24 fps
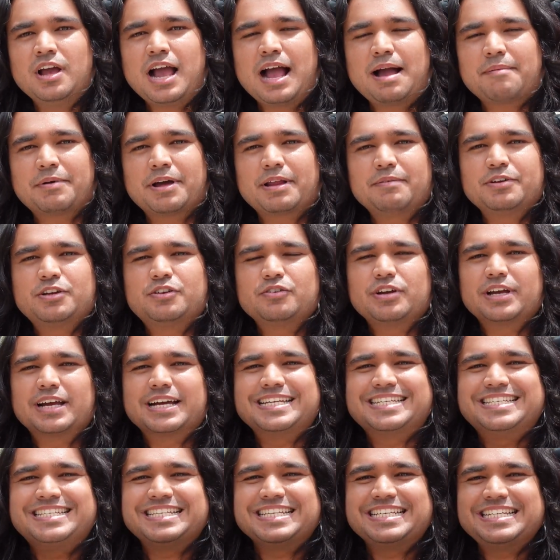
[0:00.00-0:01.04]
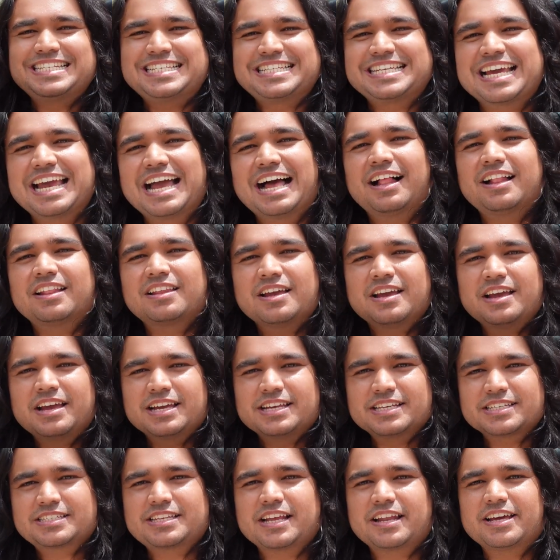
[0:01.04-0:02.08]
I'm going to be doing a detailed
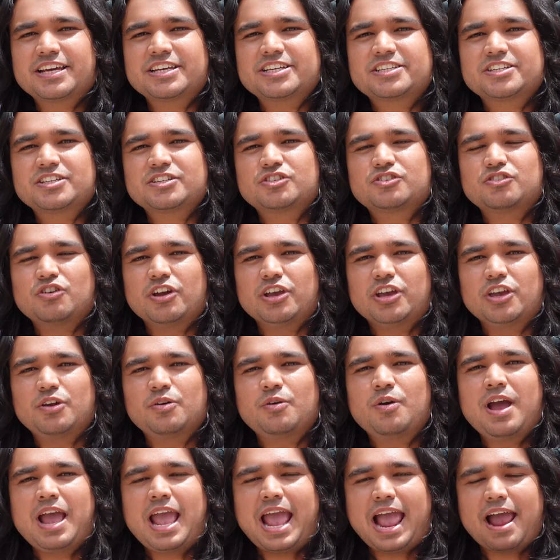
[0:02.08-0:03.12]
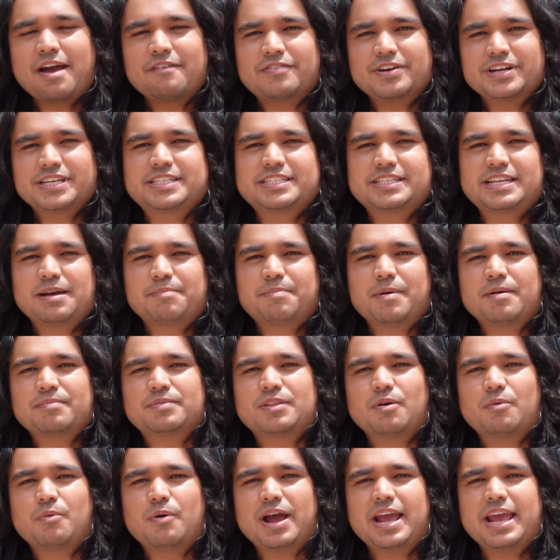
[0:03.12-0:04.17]
installation showing you every step of
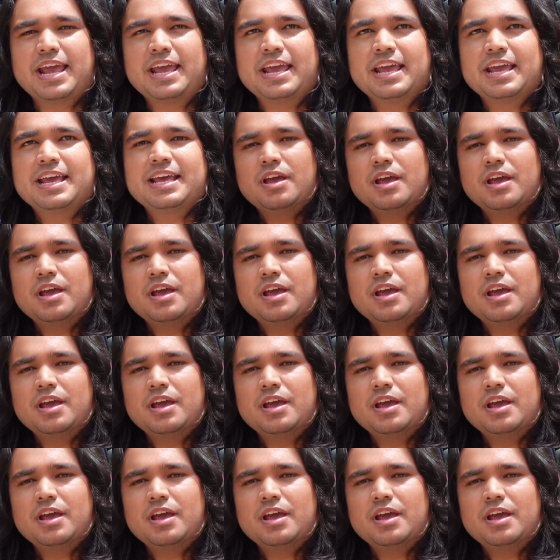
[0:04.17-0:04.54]
the way.